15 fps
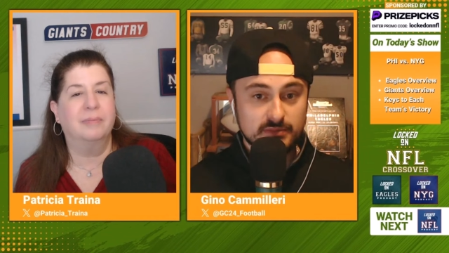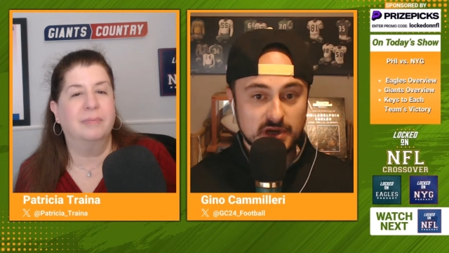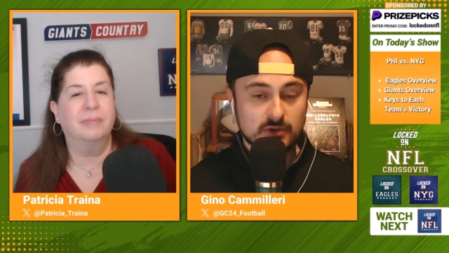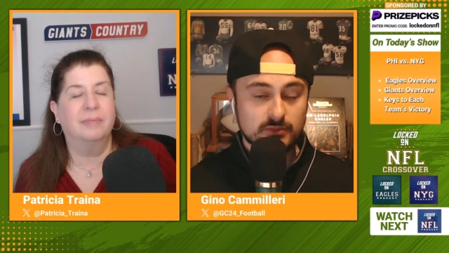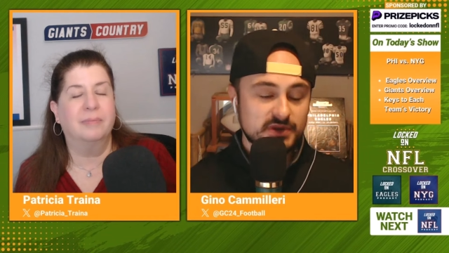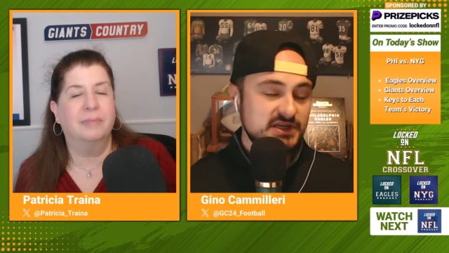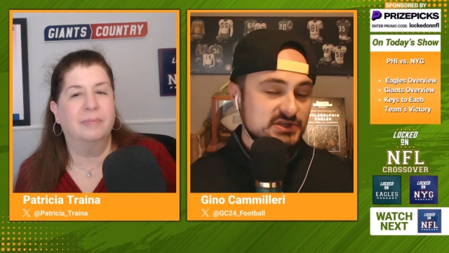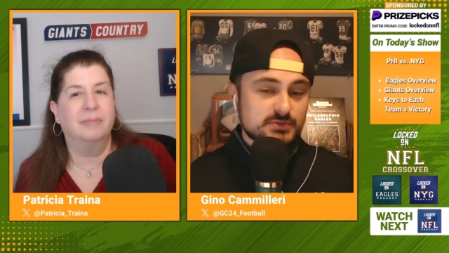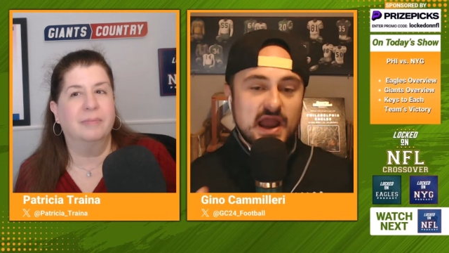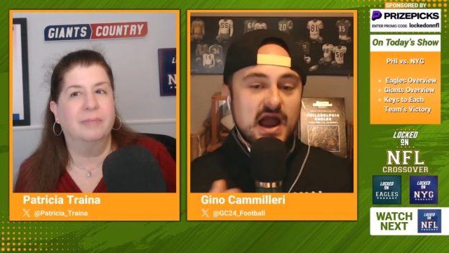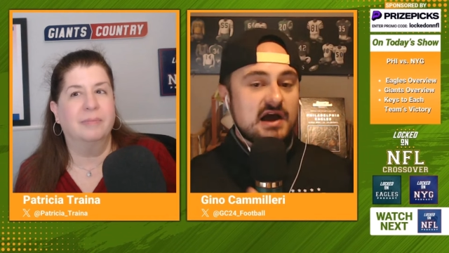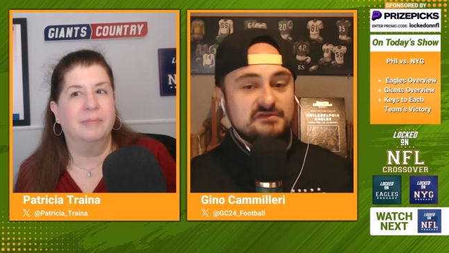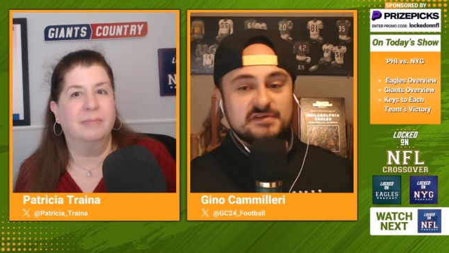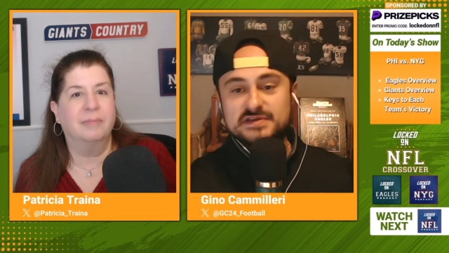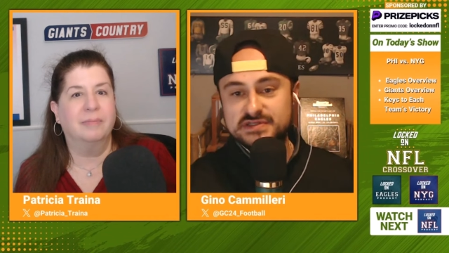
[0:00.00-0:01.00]
Speaker 1: about? Because we
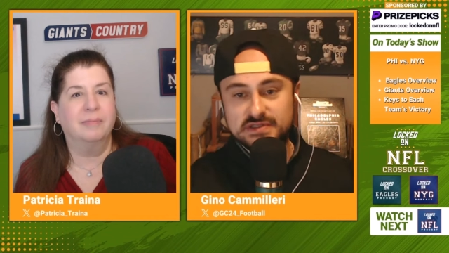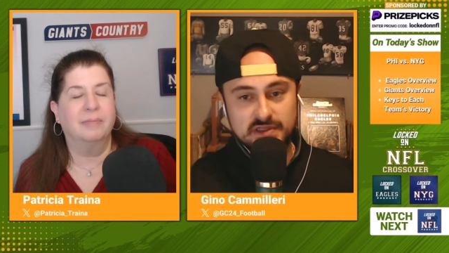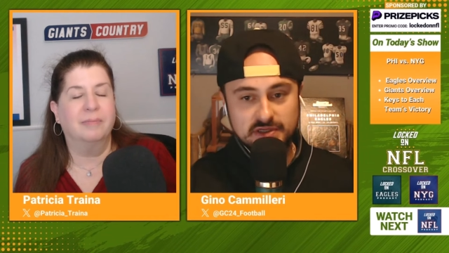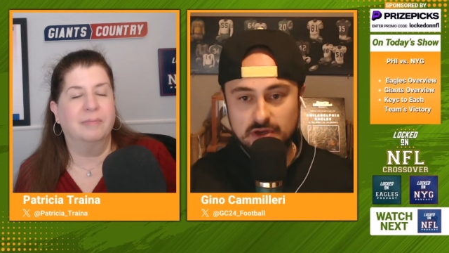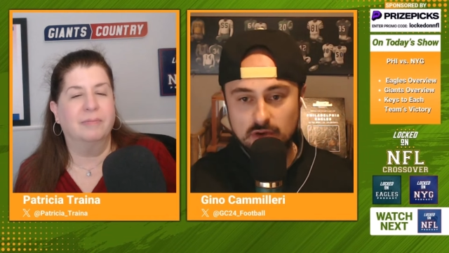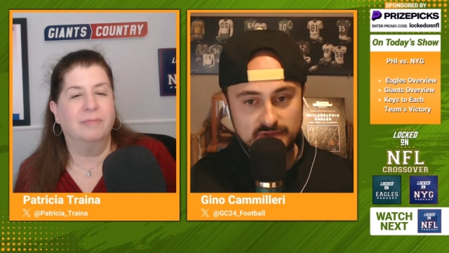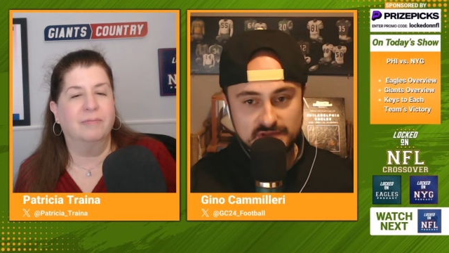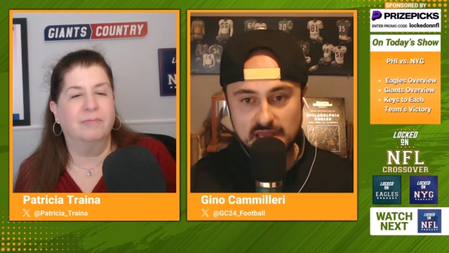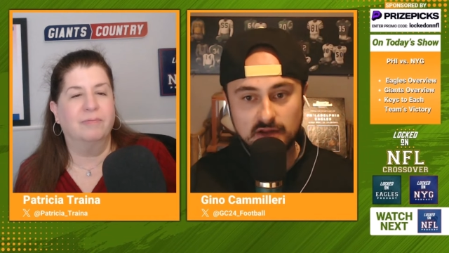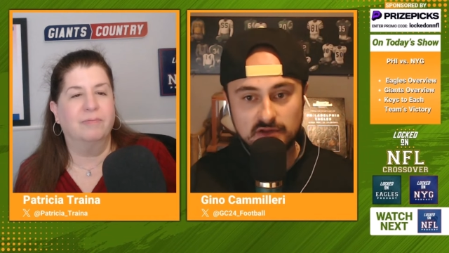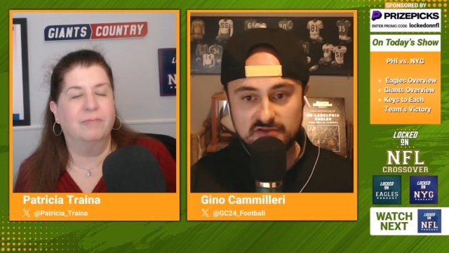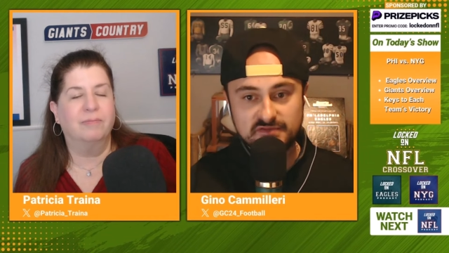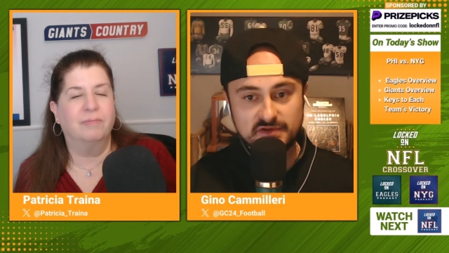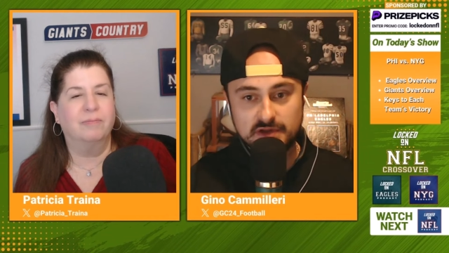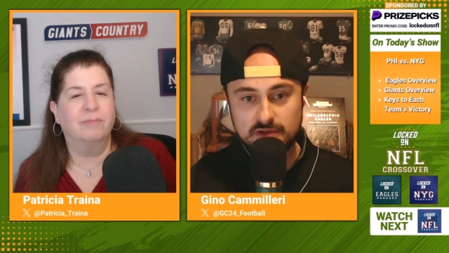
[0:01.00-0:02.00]
obviously know the
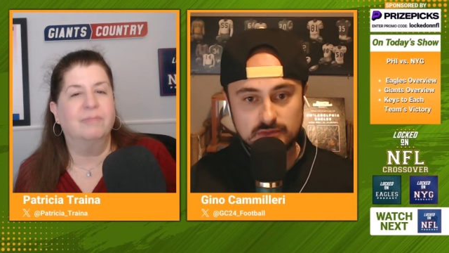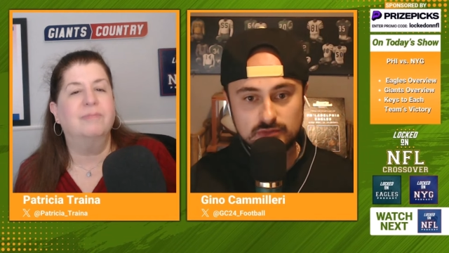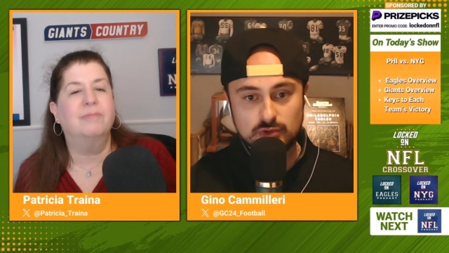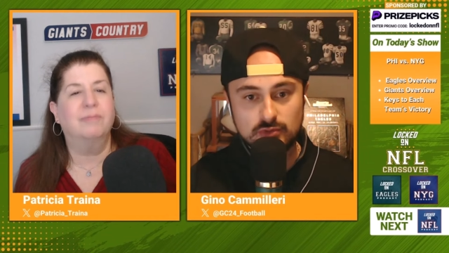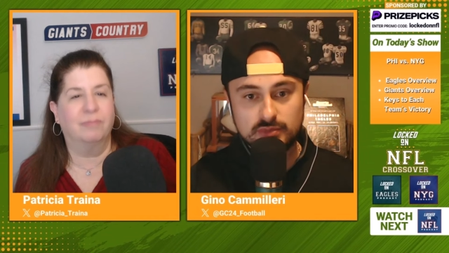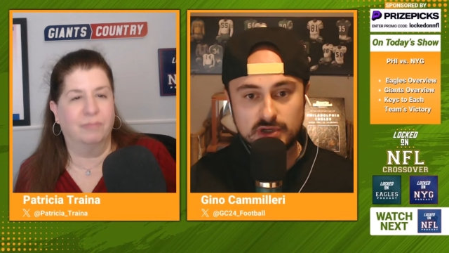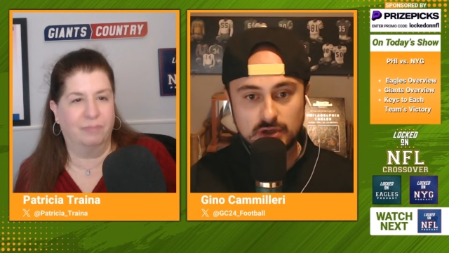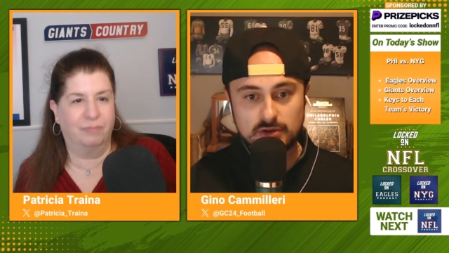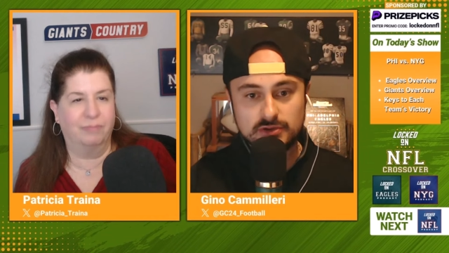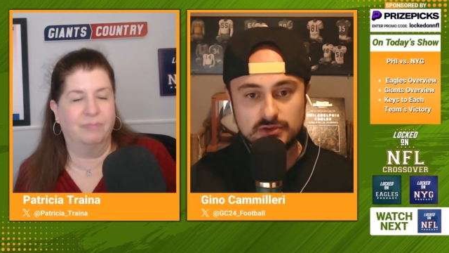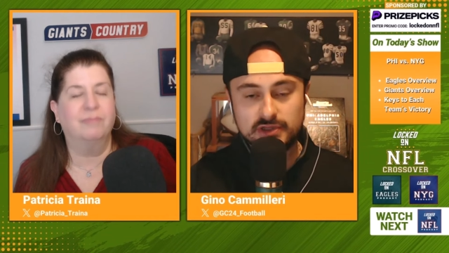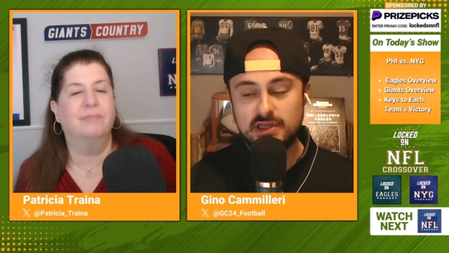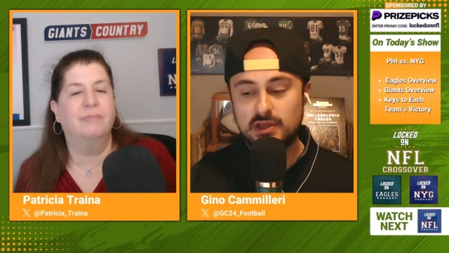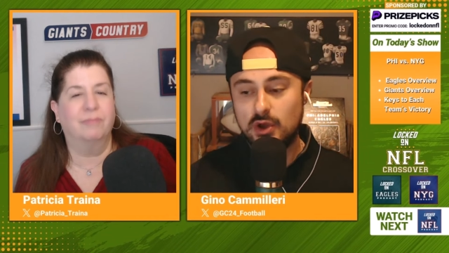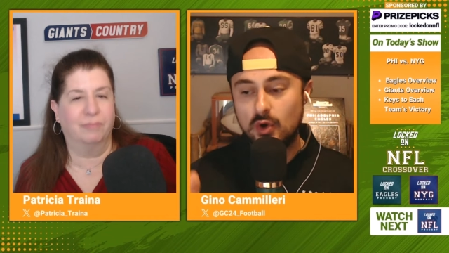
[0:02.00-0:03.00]
elephant in the room
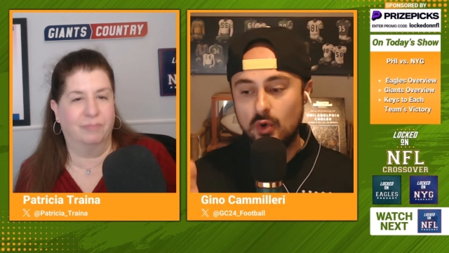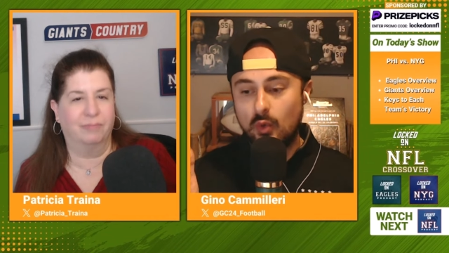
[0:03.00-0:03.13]
currently.